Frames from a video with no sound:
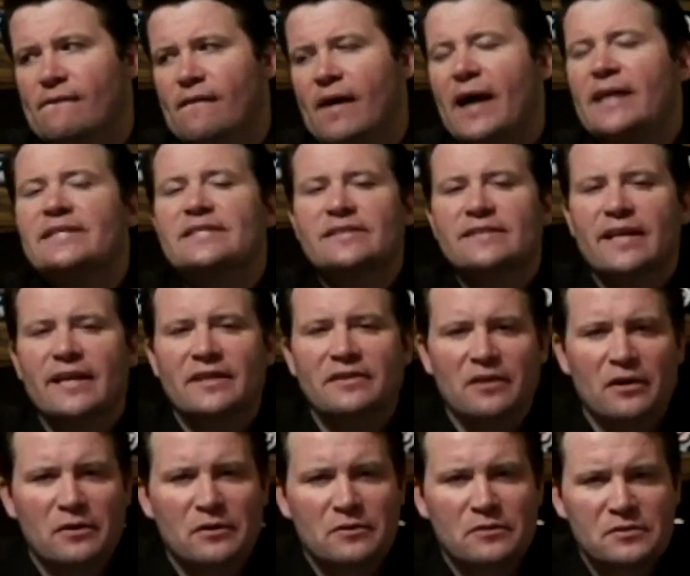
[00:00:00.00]
I'd say
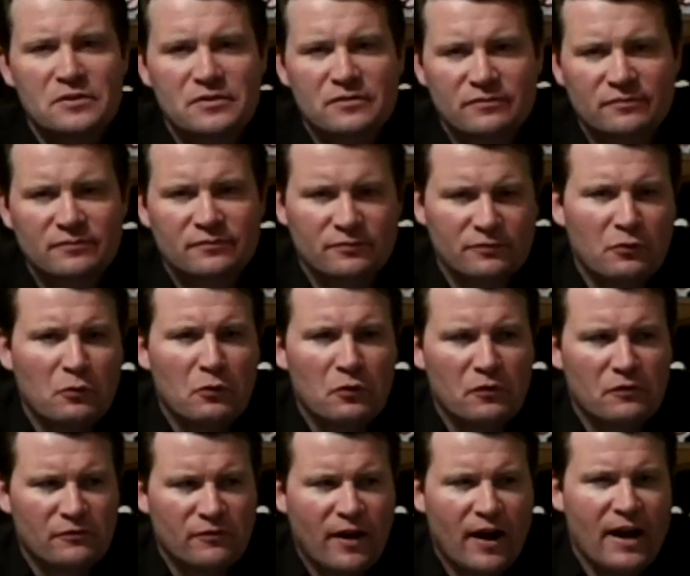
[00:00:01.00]
those 4
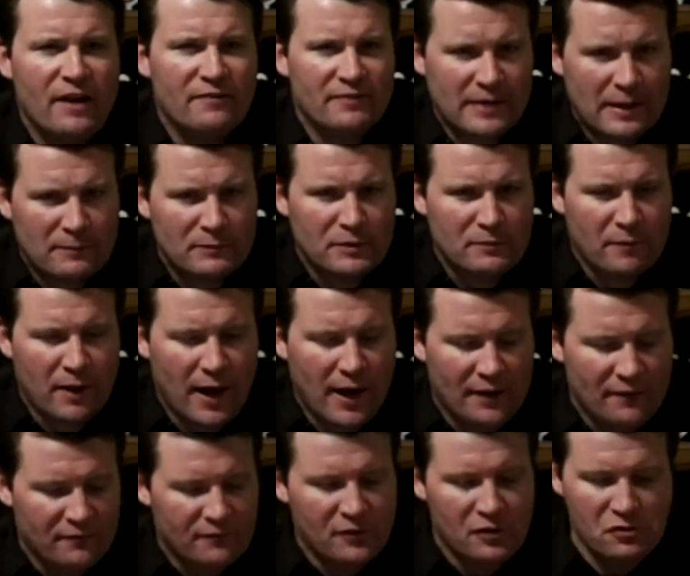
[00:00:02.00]
or 5 come to
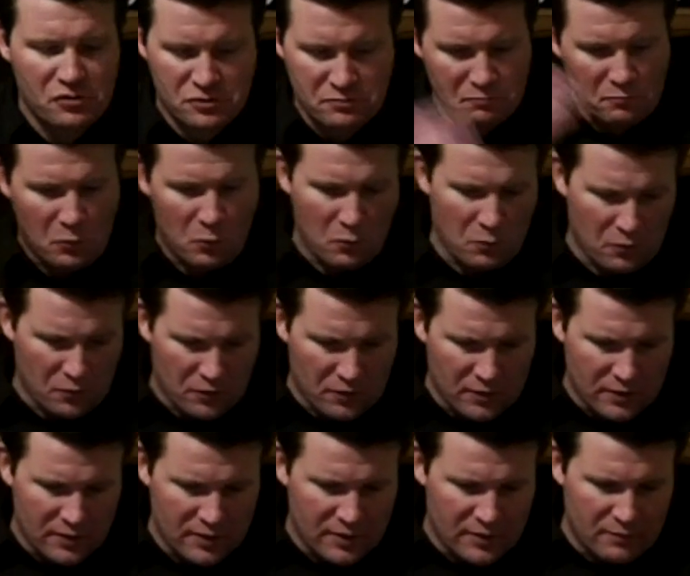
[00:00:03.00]
mind. There's more,
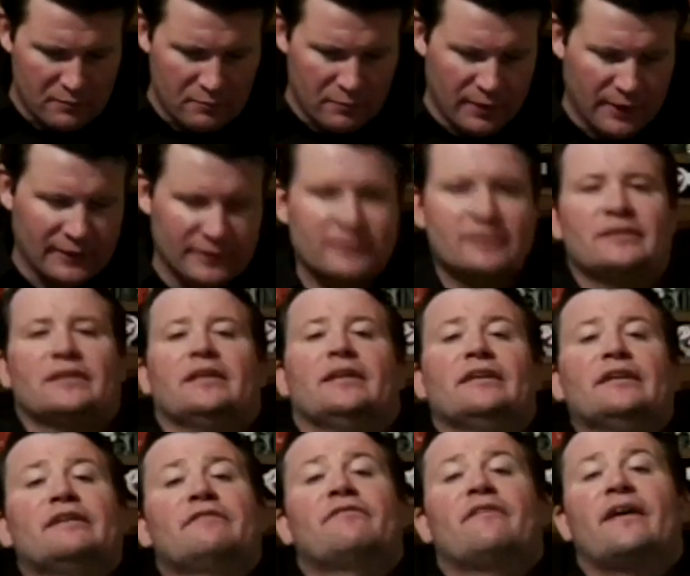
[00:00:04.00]
but
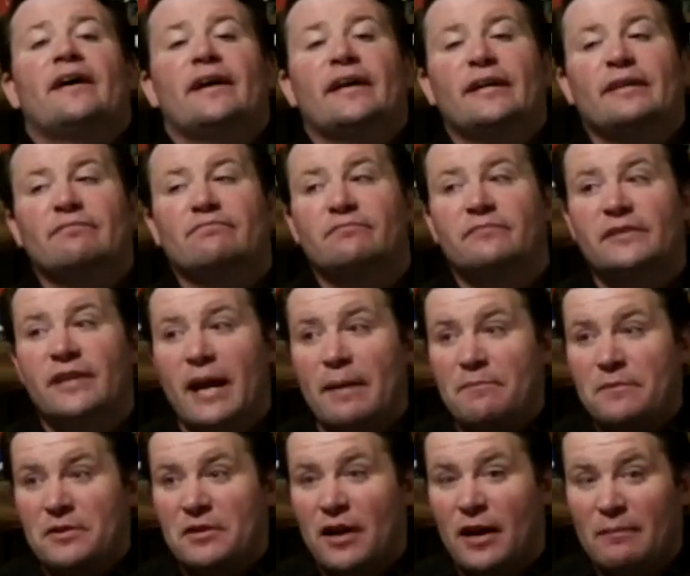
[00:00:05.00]
if I
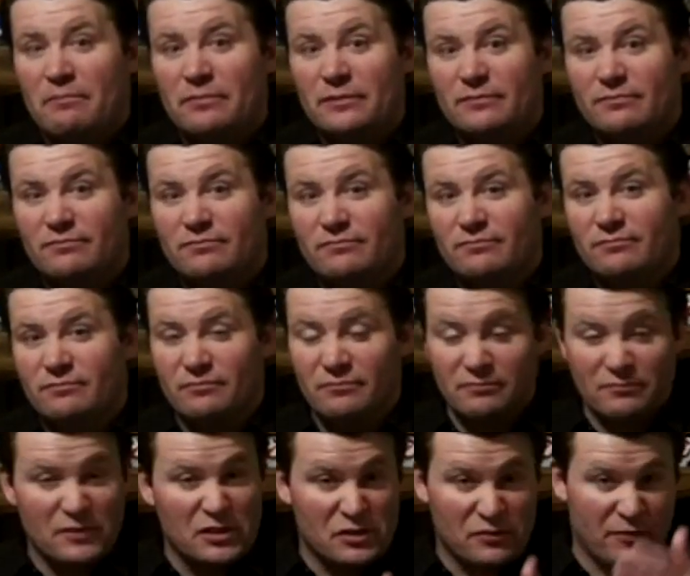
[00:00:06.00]
kept it up,
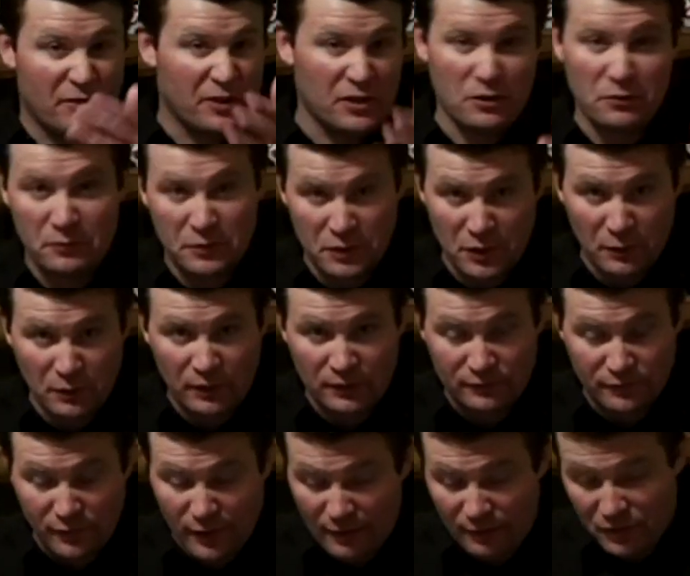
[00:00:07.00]
this video will go on
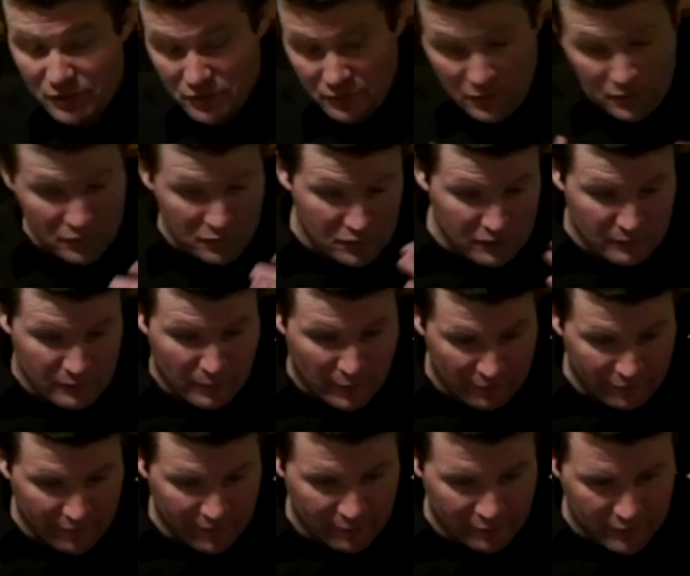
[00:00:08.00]
forever. So those are some of my
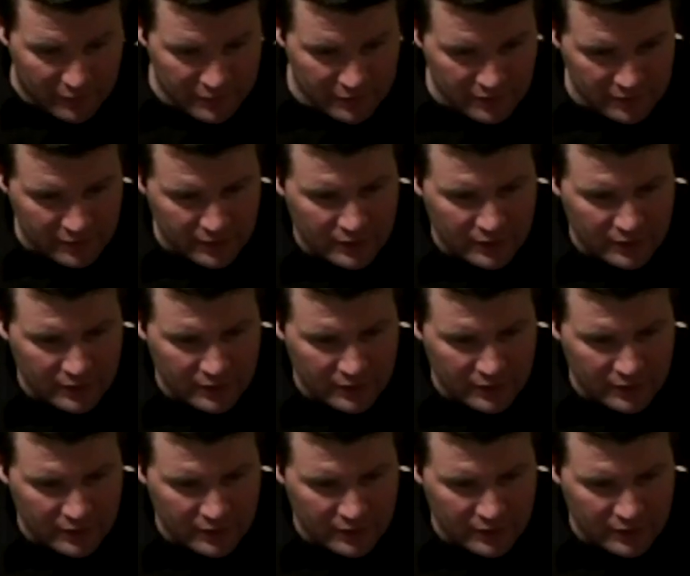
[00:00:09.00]
favorites.